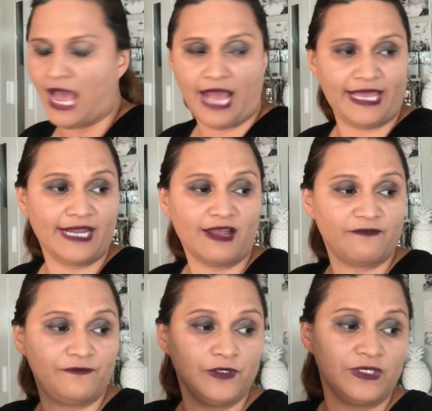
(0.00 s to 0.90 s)
Again, a
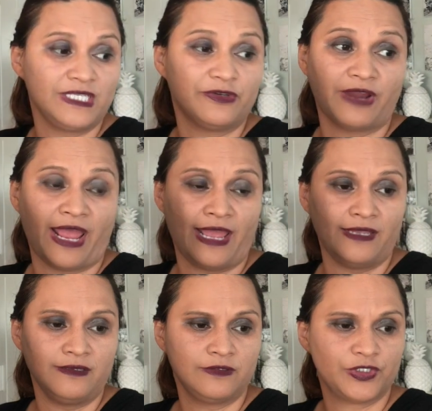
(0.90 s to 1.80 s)
fluted
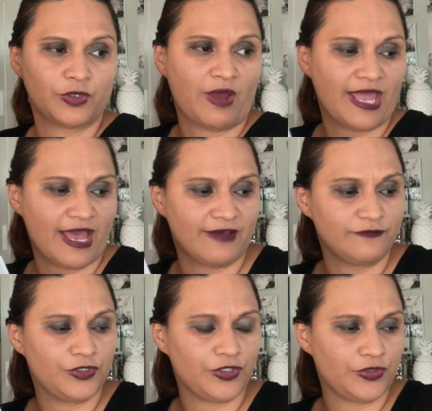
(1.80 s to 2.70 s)
gray, so I
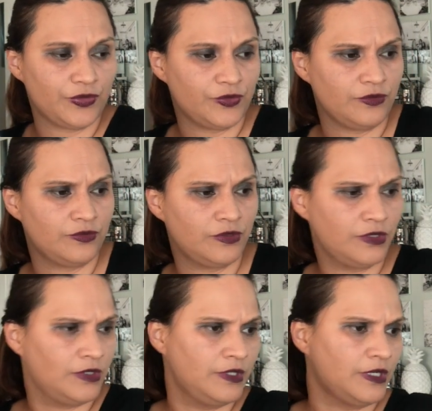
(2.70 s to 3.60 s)
have two,
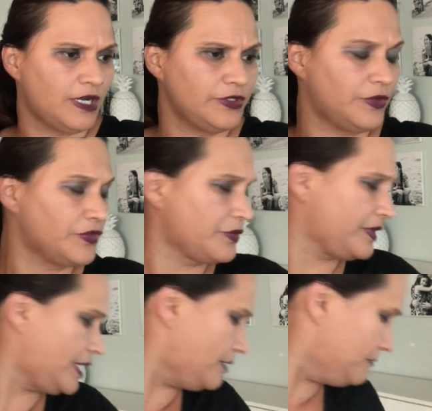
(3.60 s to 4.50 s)
no,
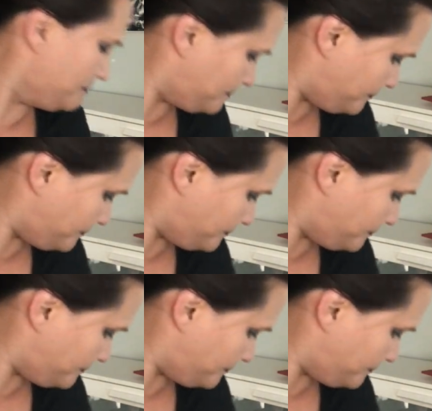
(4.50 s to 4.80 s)
three.